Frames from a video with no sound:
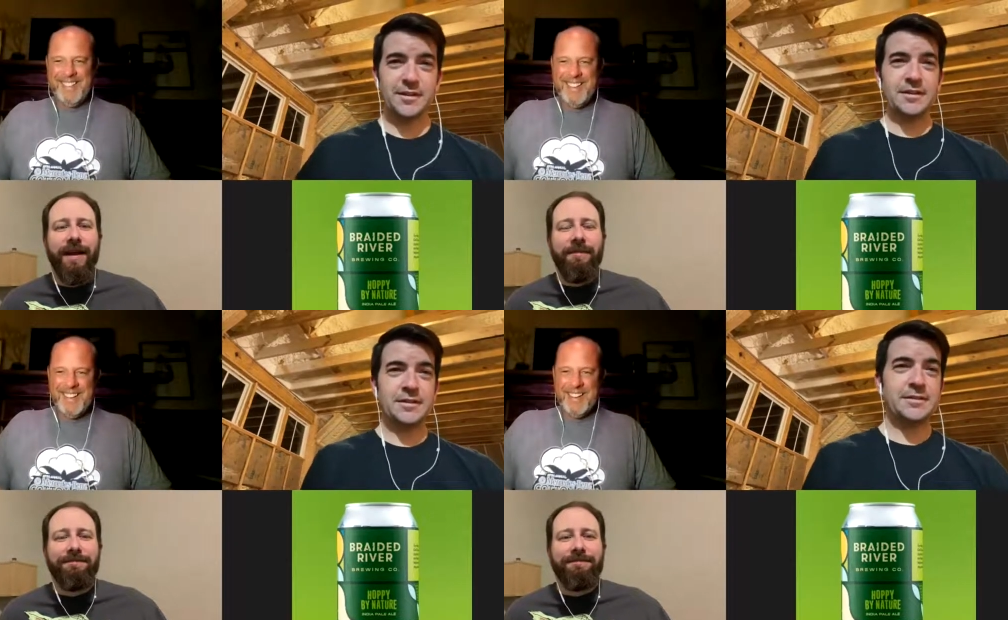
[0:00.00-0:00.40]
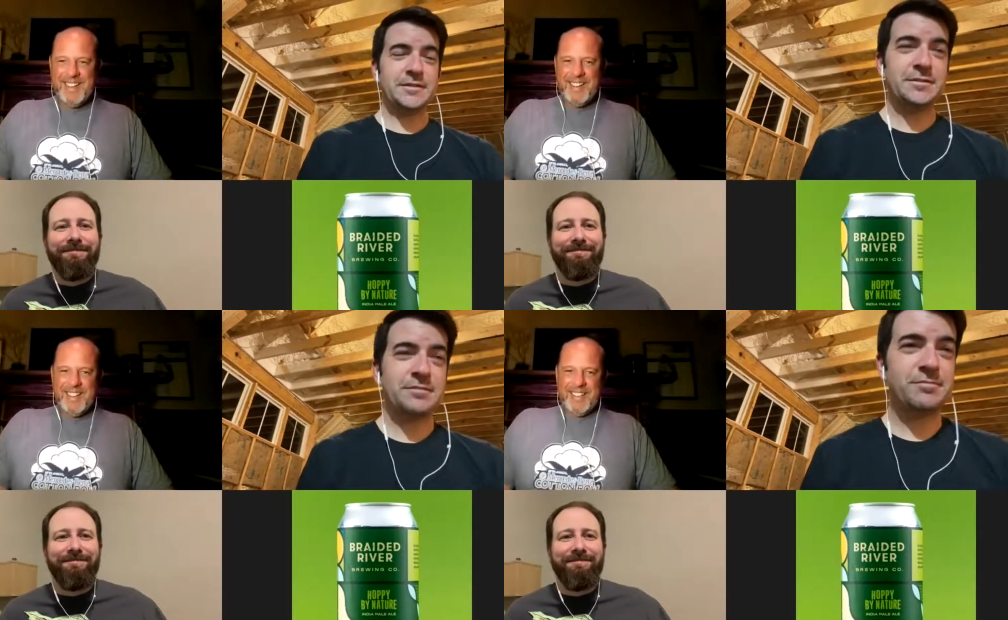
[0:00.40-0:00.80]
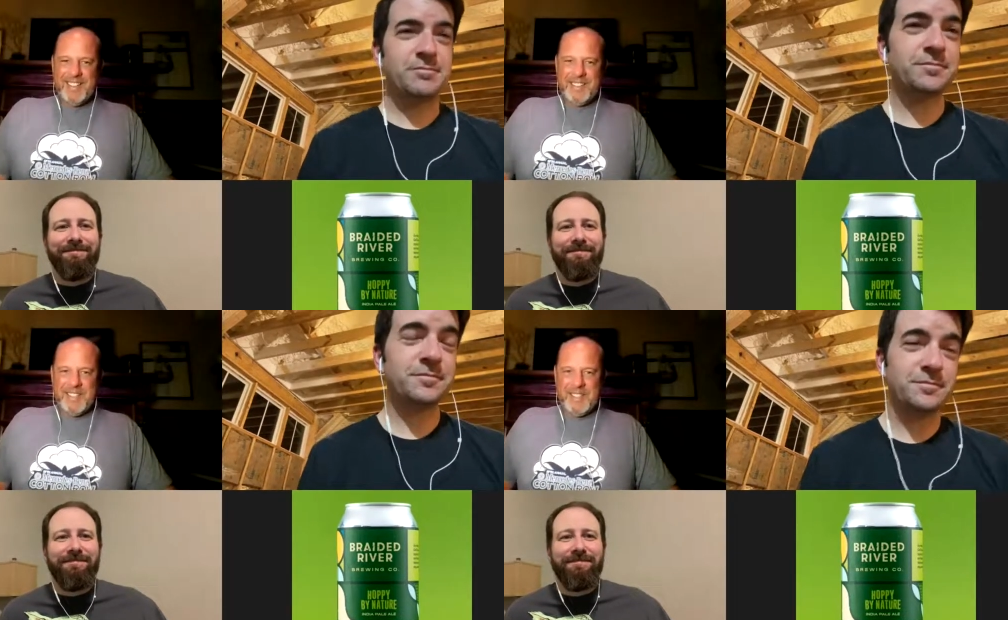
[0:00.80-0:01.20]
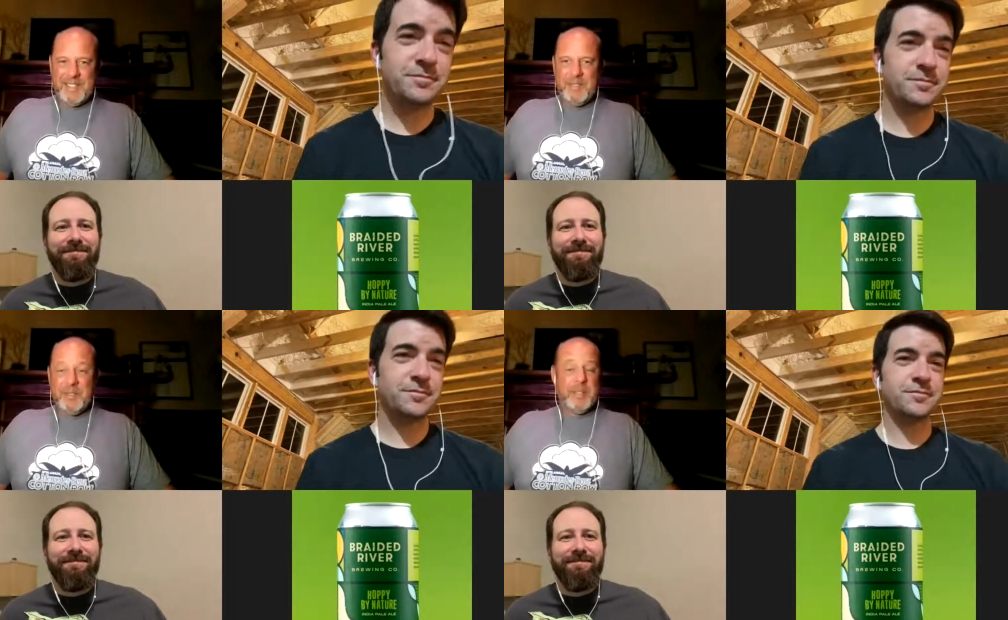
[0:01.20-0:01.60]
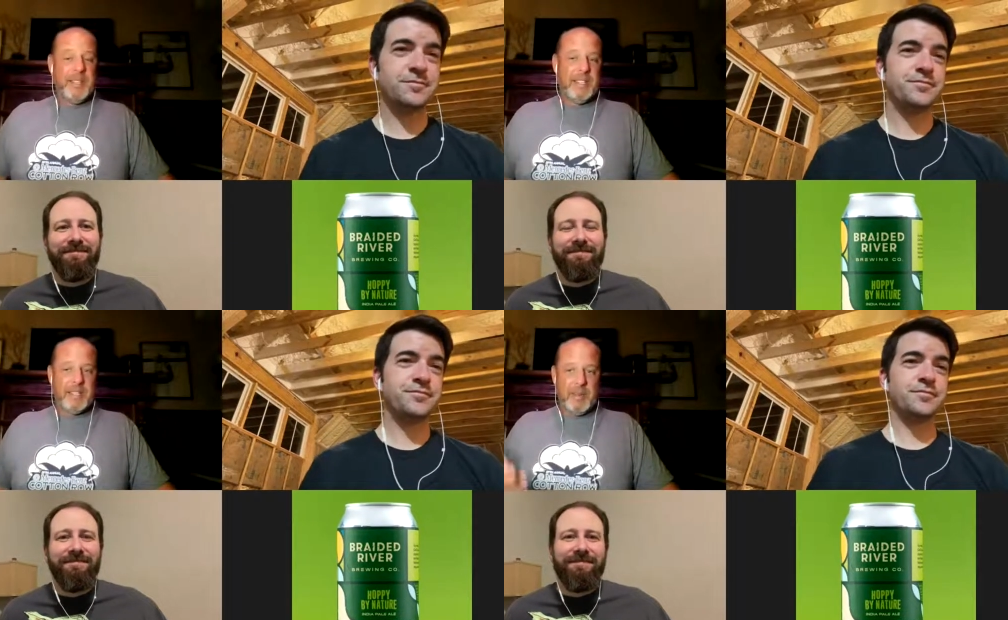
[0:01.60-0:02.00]
Speaker 1: yep. So, well, the
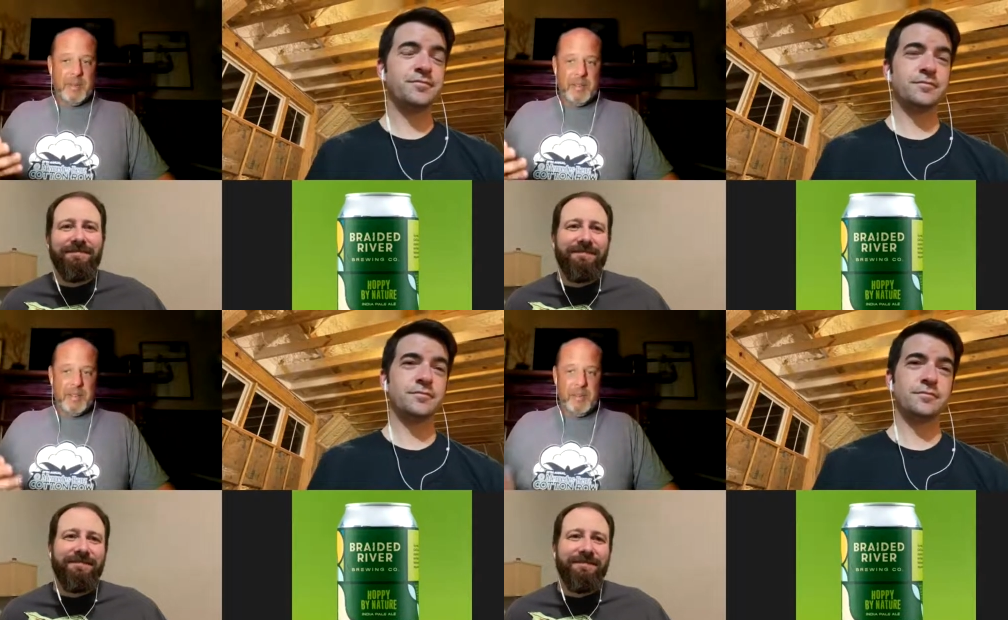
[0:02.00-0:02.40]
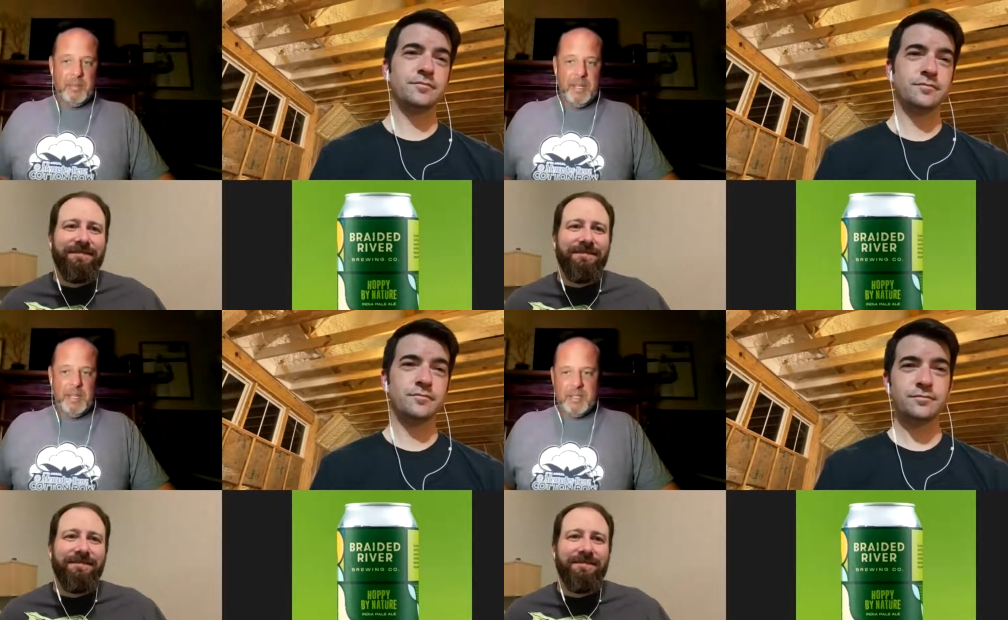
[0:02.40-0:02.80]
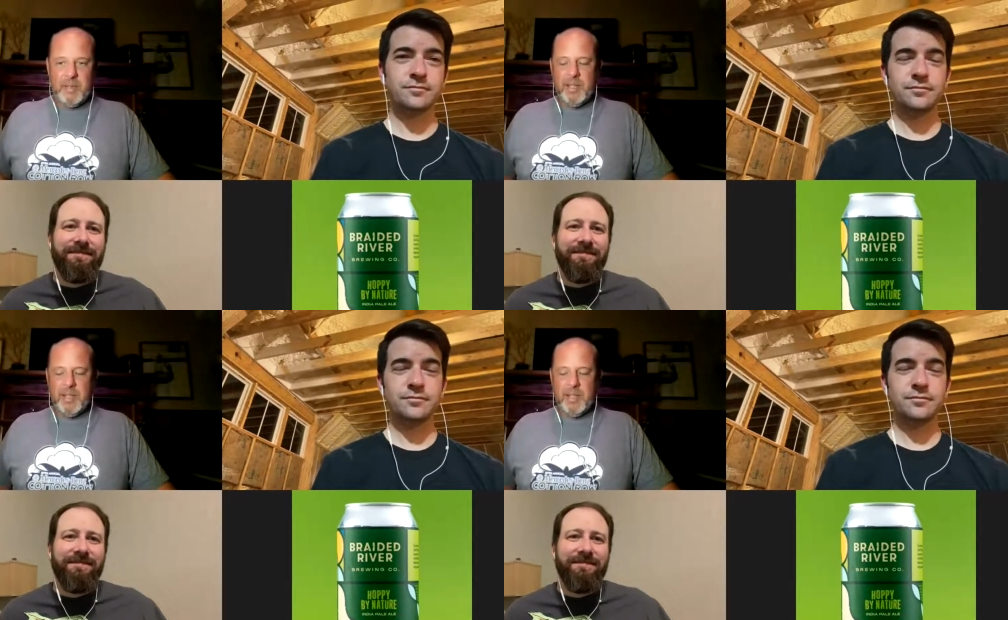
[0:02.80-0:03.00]
next time you go to the beach,